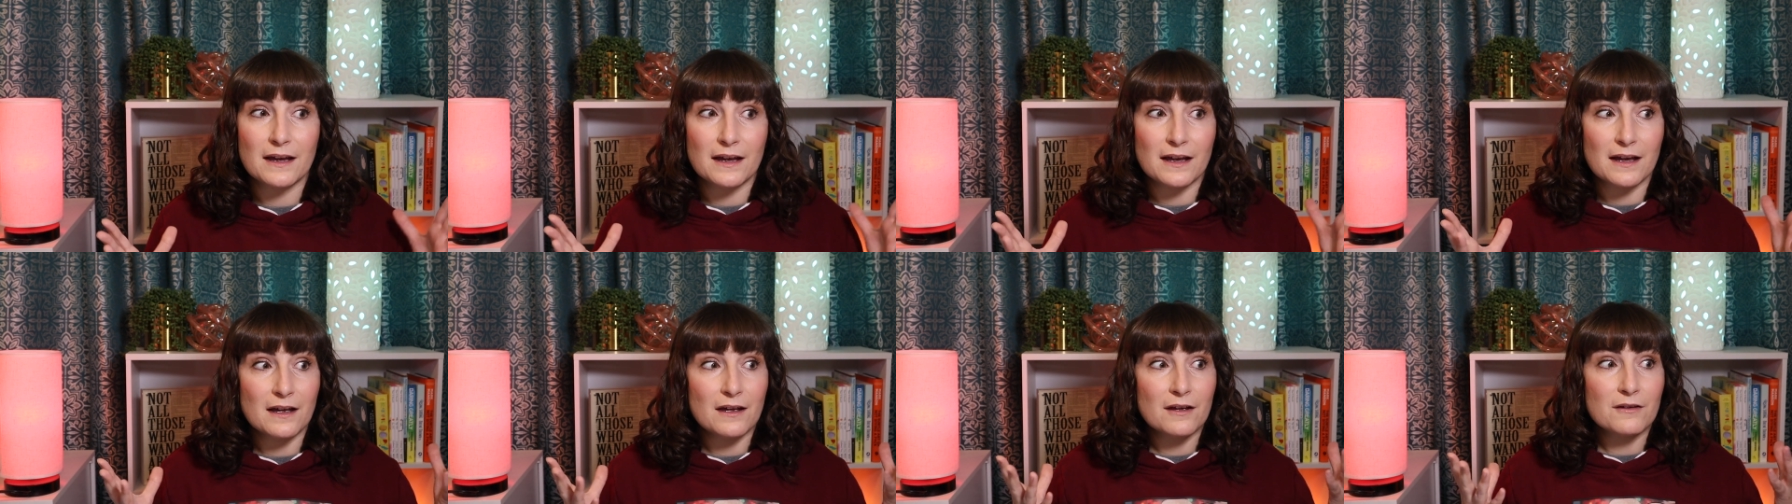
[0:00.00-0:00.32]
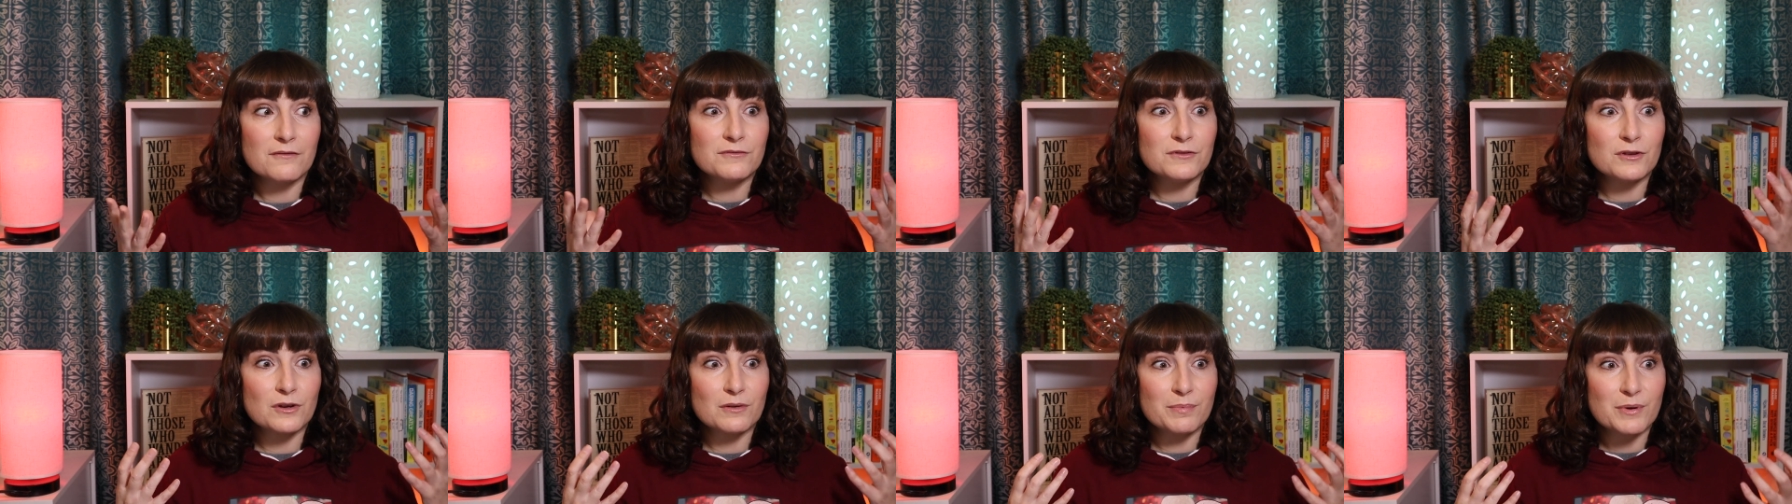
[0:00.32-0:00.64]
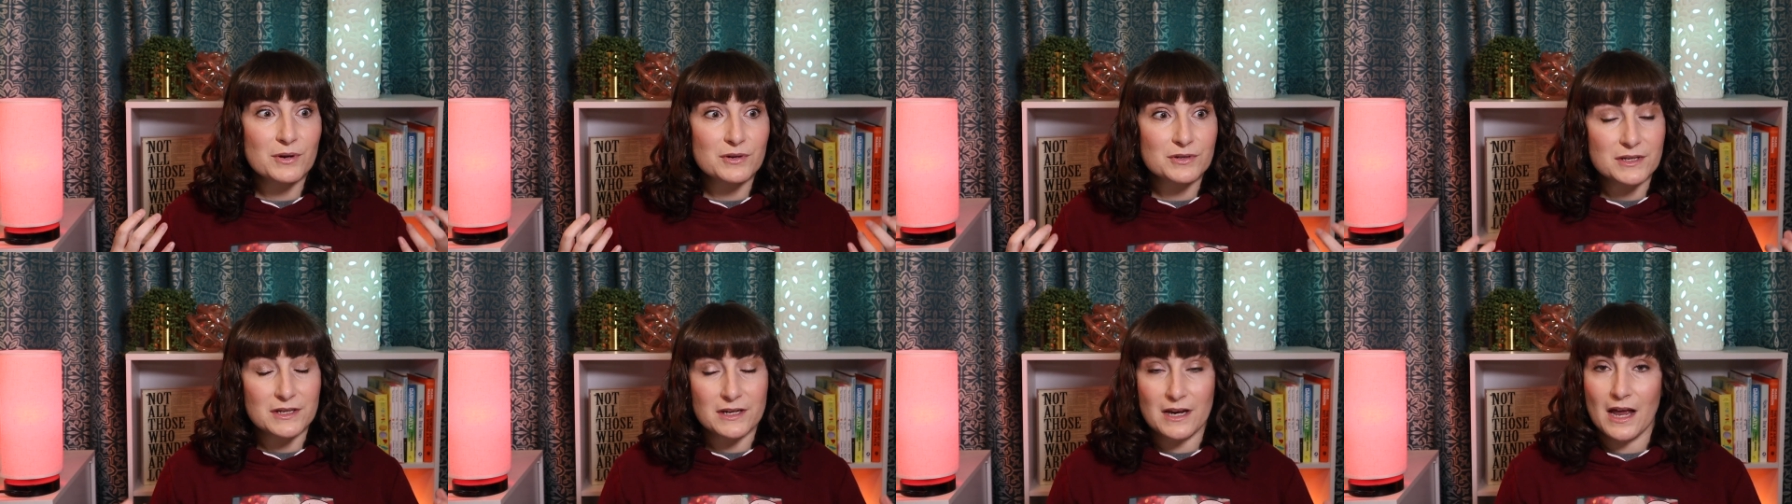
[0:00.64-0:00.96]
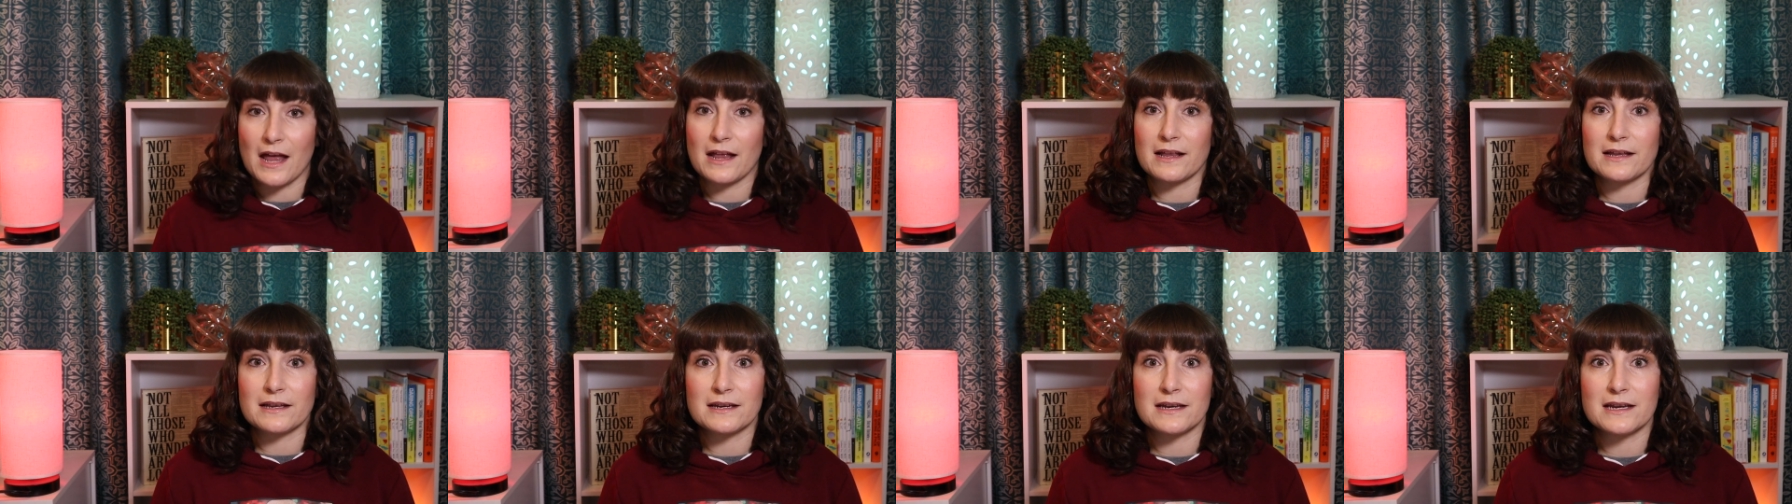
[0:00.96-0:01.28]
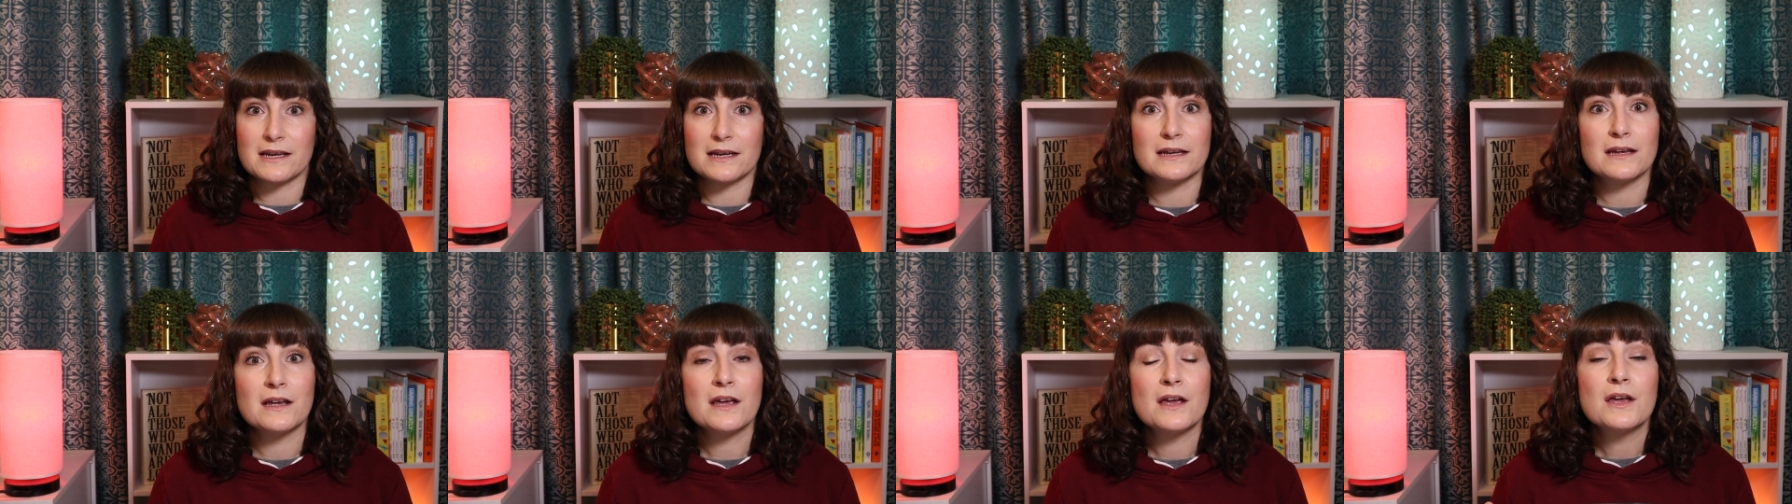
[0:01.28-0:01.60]
of your
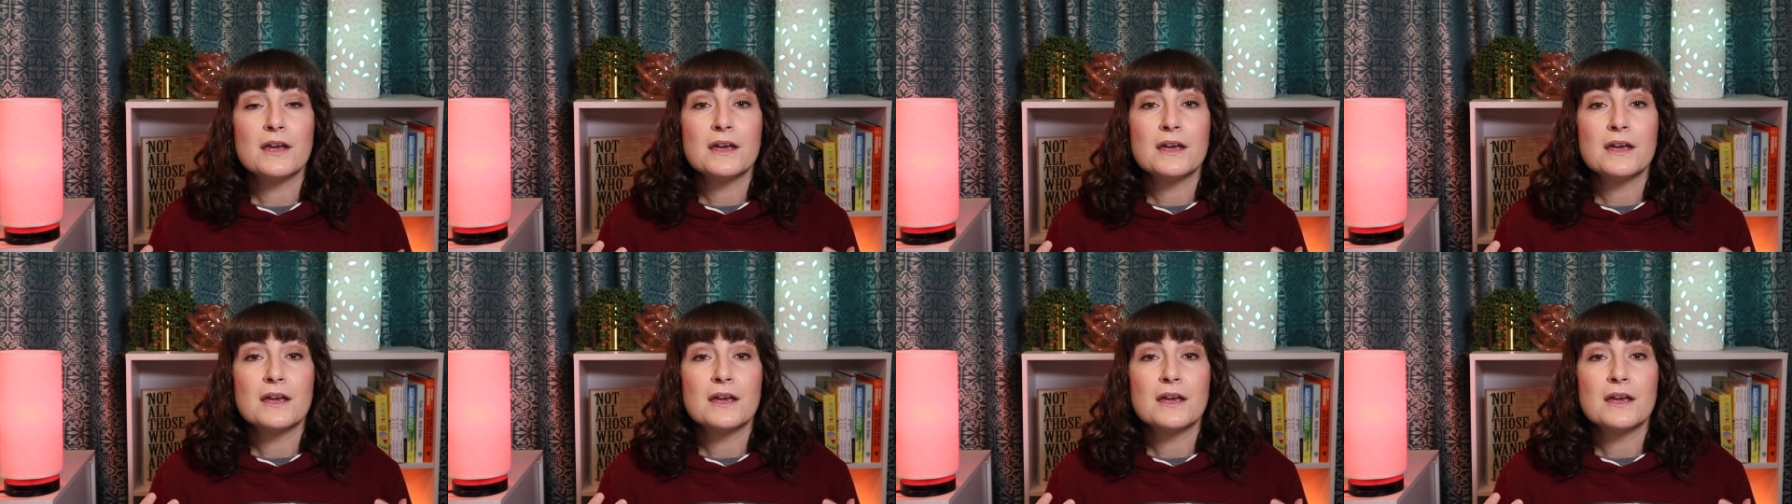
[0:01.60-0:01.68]
personality